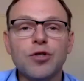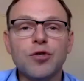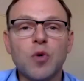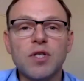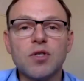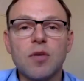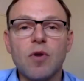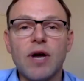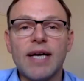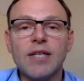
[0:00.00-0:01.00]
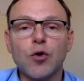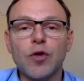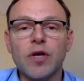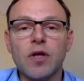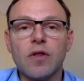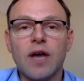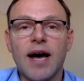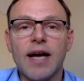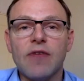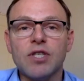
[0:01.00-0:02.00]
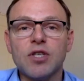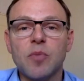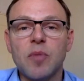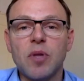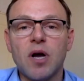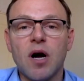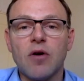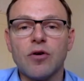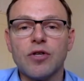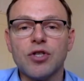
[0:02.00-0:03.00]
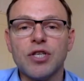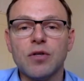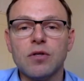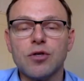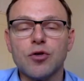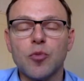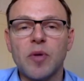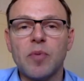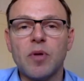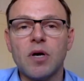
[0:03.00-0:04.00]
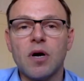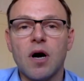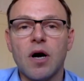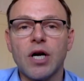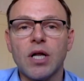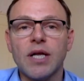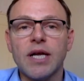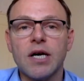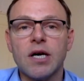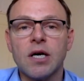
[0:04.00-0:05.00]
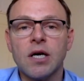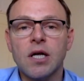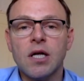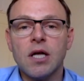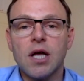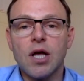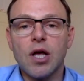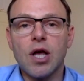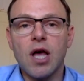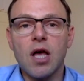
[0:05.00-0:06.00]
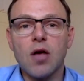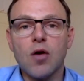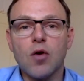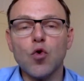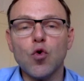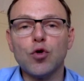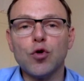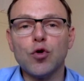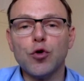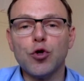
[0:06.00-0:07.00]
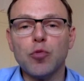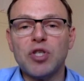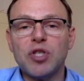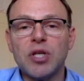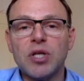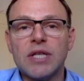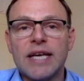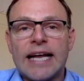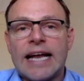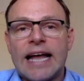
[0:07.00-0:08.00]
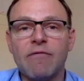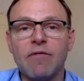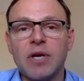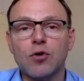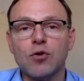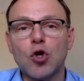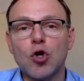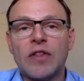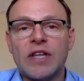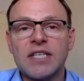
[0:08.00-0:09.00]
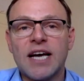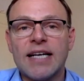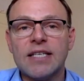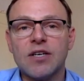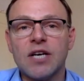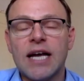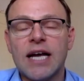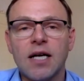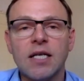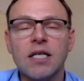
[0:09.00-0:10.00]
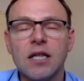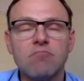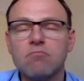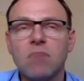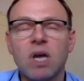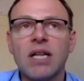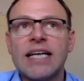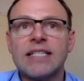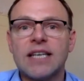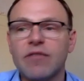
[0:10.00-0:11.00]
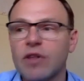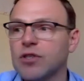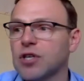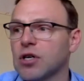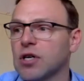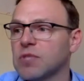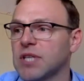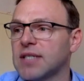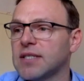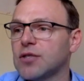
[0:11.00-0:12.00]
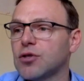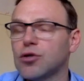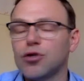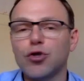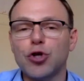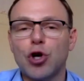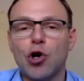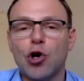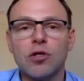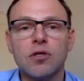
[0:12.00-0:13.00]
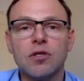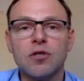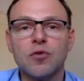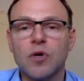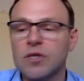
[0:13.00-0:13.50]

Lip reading: want to summarize who the high risk people are or the shielders so people are clear who should be shielding, and everybody who's not in this category, and unless they have other circumstances, should not. Do you just want to?